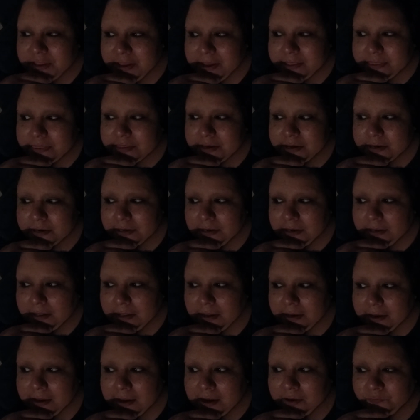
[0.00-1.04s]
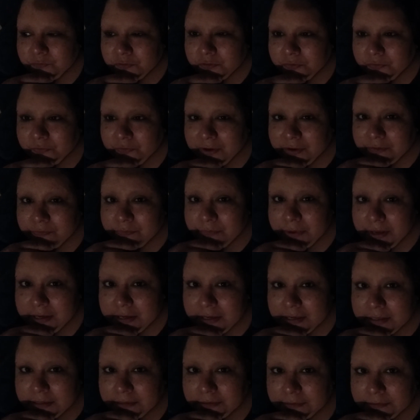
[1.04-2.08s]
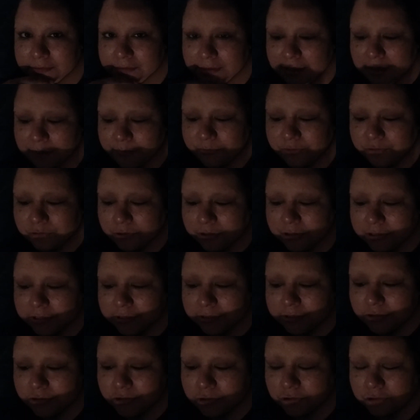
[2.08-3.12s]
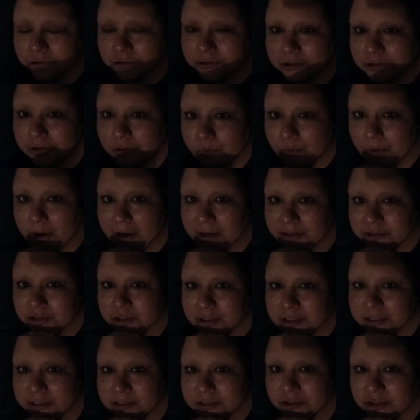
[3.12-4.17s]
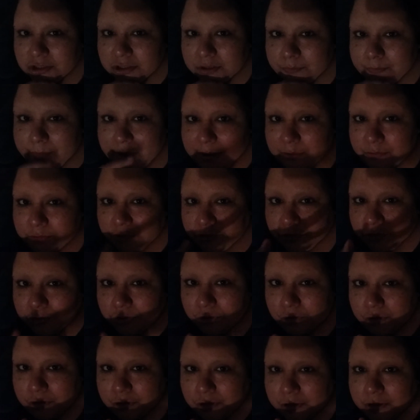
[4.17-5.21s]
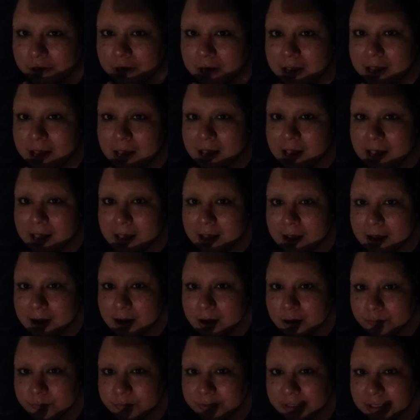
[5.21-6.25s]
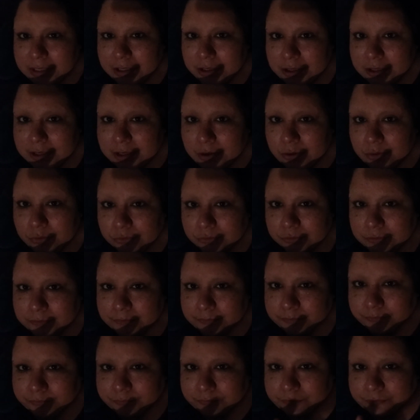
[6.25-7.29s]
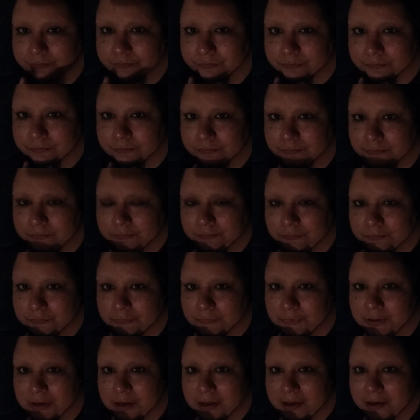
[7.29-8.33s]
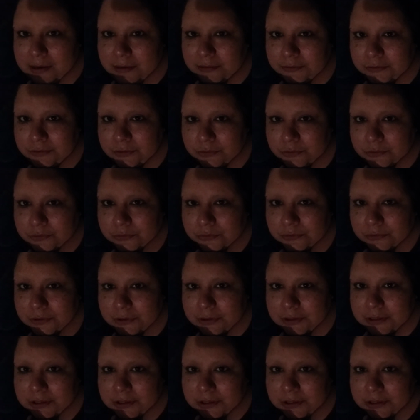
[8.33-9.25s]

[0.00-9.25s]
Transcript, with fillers: And then, like after five minutes, the laboratory technician looks at her watch and she mouths to her how many keyholes. And so